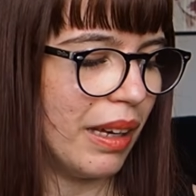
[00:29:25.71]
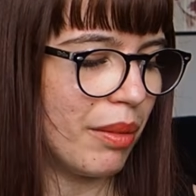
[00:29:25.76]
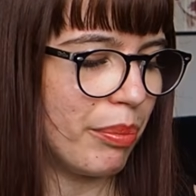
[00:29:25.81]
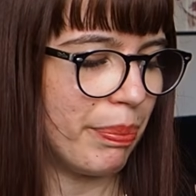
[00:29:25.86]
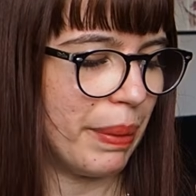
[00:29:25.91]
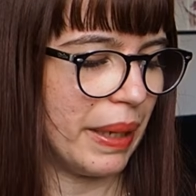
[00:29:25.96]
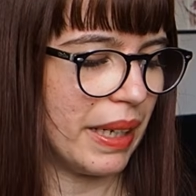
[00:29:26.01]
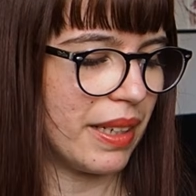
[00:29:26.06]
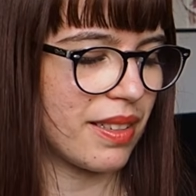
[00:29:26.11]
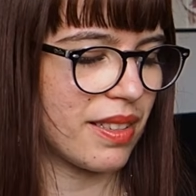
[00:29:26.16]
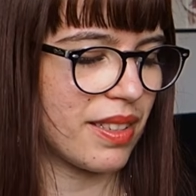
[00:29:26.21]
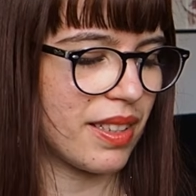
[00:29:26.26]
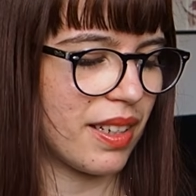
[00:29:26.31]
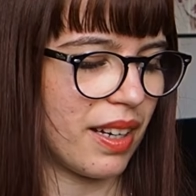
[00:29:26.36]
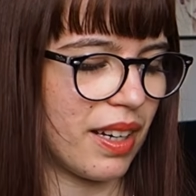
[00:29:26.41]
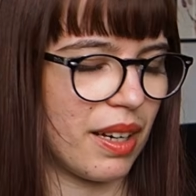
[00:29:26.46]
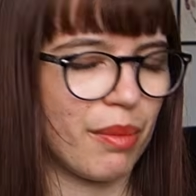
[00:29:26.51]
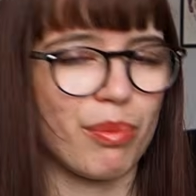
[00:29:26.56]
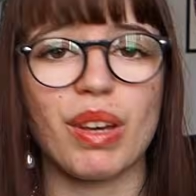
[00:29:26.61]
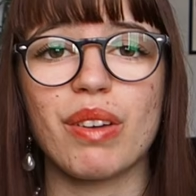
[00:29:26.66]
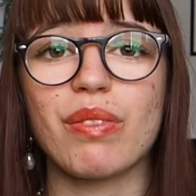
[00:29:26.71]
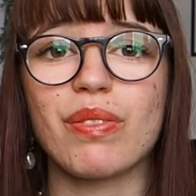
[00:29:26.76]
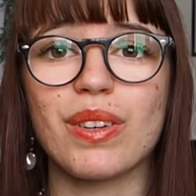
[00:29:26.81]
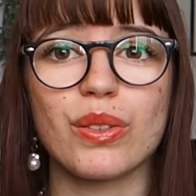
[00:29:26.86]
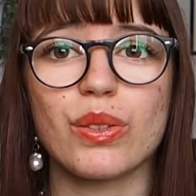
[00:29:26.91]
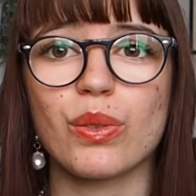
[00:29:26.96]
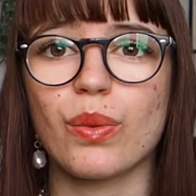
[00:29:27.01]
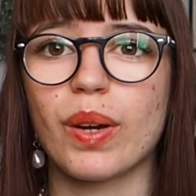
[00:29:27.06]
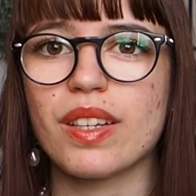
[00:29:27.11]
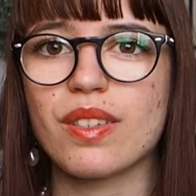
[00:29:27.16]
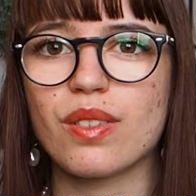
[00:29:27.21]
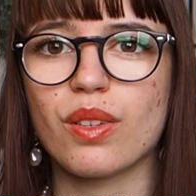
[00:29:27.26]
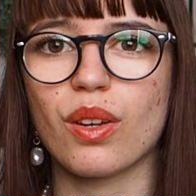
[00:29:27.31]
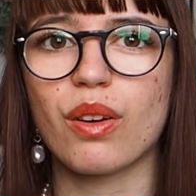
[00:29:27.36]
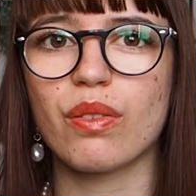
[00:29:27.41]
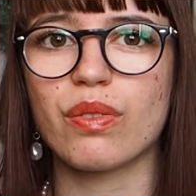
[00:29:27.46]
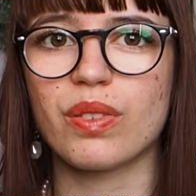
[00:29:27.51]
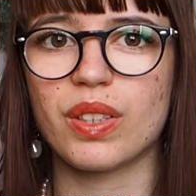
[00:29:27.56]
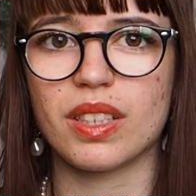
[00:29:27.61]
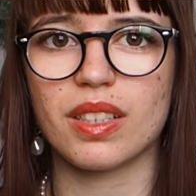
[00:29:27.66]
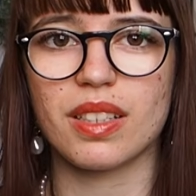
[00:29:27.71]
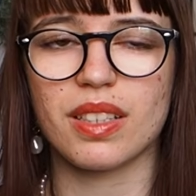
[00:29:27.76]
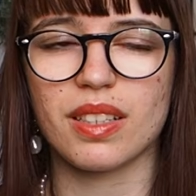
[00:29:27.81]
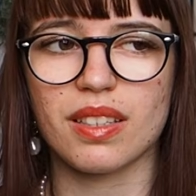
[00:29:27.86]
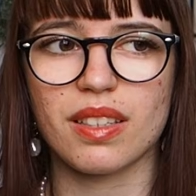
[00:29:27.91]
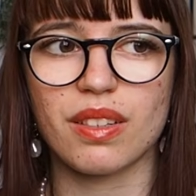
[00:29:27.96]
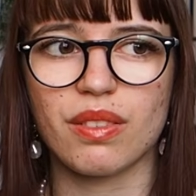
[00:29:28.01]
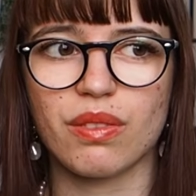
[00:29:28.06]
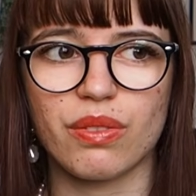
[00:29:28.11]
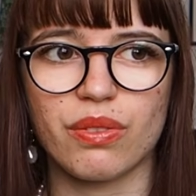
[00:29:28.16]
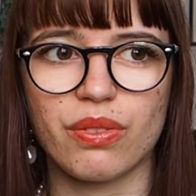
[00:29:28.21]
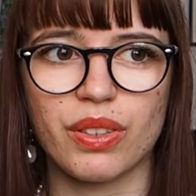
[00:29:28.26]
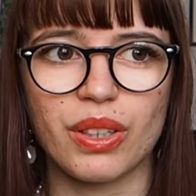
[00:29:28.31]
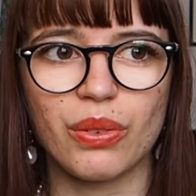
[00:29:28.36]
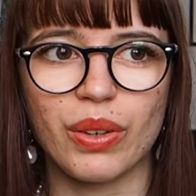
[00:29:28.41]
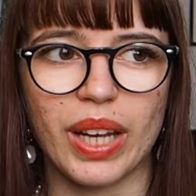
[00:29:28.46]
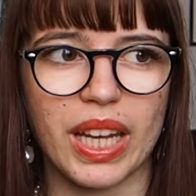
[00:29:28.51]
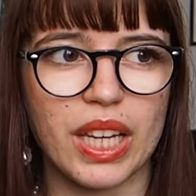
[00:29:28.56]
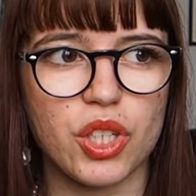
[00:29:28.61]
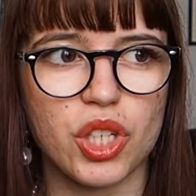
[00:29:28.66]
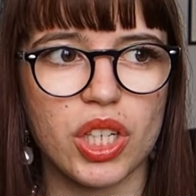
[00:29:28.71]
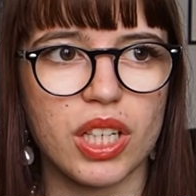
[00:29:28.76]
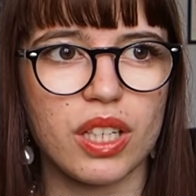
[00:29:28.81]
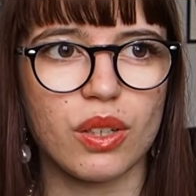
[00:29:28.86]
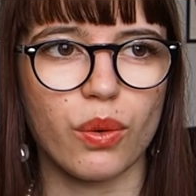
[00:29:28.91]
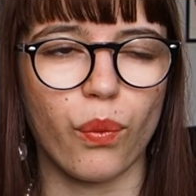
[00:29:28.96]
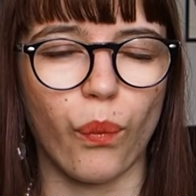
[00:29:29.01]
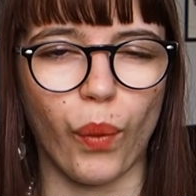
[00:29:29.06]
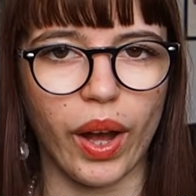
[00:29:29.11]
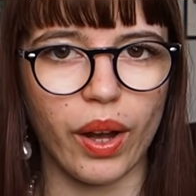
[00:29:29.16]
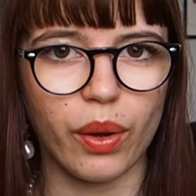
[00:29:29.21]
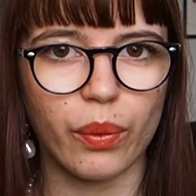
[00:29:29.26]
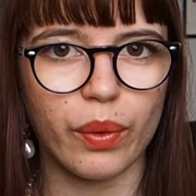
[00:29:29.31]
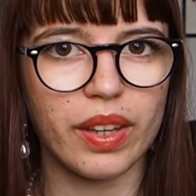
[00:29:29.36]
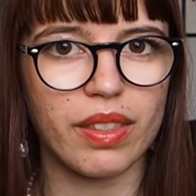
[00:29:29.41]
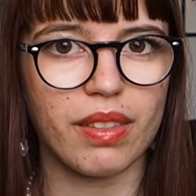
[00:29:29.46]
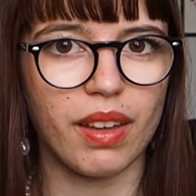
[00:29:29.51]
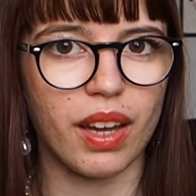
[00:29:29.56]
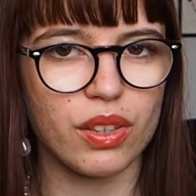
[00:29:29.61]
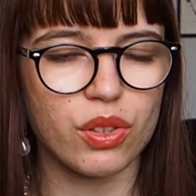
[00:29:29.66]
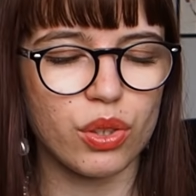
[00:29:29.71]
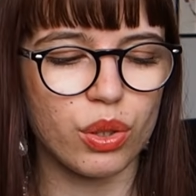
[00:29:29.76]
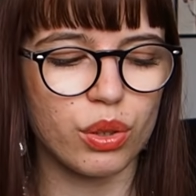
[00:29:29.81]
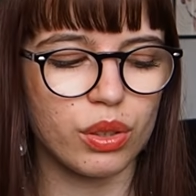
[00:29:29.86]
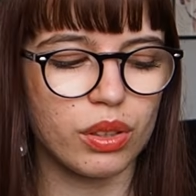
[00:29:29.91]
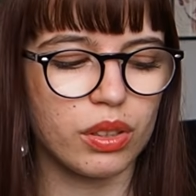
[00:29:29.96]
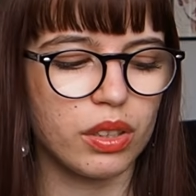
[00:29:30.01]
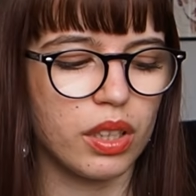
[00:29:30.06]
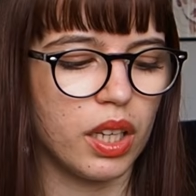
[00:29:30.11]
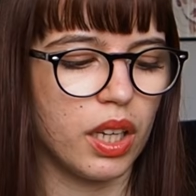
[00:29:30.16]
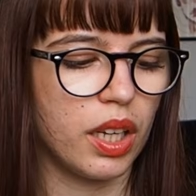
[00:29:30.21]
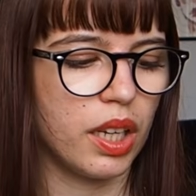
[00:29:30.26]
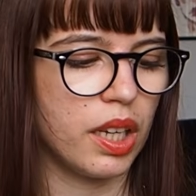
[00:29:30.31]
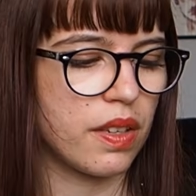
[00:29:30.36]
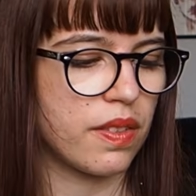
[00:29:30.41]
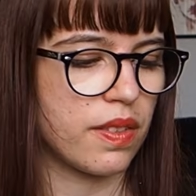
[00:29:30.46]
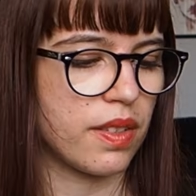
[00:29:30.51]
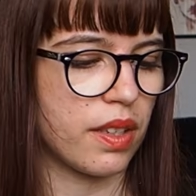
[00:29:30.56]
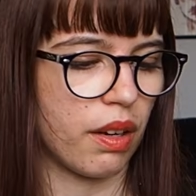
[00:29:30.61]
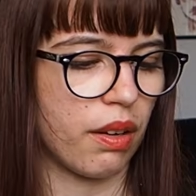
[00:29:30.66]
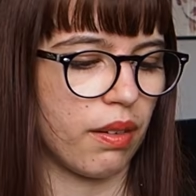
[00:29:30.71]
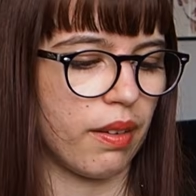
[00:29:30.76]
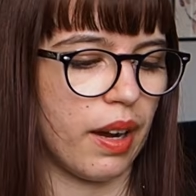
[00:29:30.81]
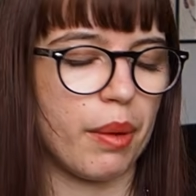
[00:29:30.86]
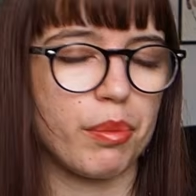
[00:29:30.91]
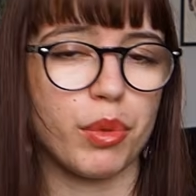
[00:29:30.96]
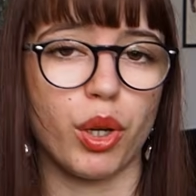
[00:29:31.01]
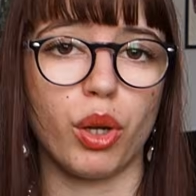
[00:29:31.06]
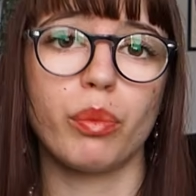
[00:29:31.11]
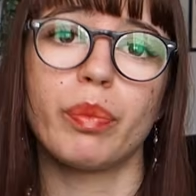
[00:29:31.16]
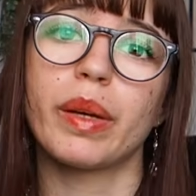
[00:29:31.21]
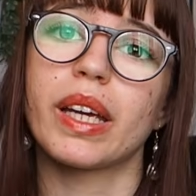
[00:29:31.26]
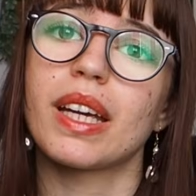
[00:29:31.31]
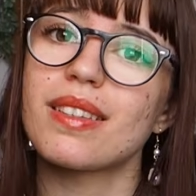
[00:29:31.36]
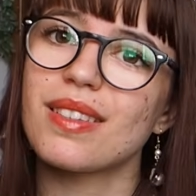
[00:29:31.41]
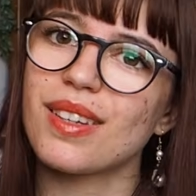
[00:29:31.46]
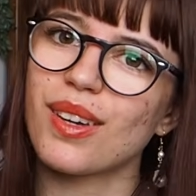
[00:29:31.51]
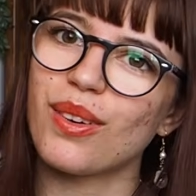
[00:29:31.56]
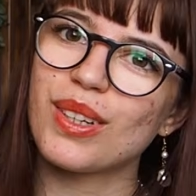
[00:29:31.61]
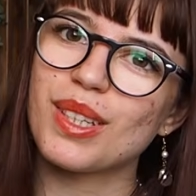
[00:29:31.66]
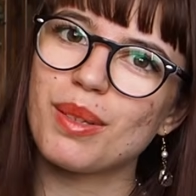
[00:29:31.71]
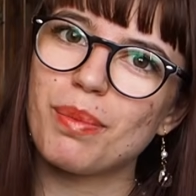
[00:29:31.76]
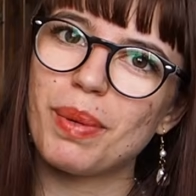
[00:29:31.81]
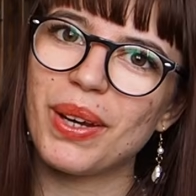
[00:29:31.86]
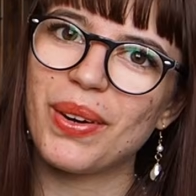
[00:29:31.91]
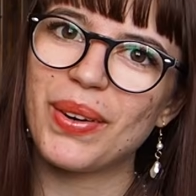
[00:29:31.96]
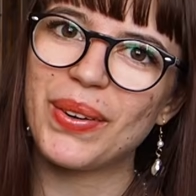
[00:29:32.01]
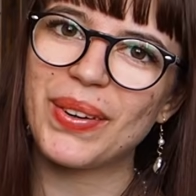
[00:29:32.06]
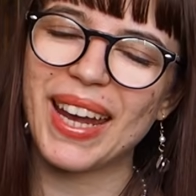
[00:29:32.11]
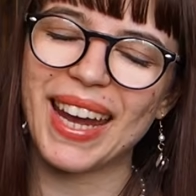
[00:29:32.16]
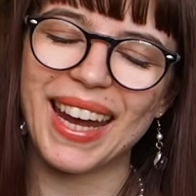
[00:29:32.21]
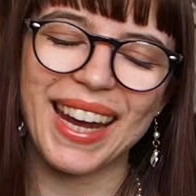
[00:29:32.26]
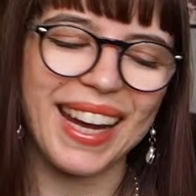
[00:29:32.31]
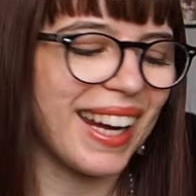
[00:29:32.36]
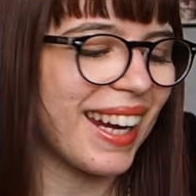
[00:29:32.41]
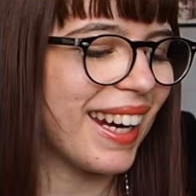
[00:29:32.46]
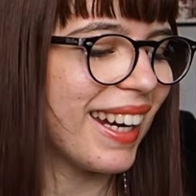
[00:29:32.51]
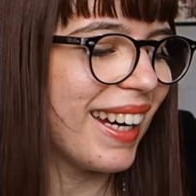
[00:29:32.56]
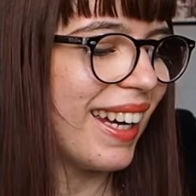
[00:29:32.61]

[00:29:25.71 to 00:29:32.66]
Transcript: But it feels quite soft. It doesn't feel itchy to work with at all, so I'm hoping it's going to be okay.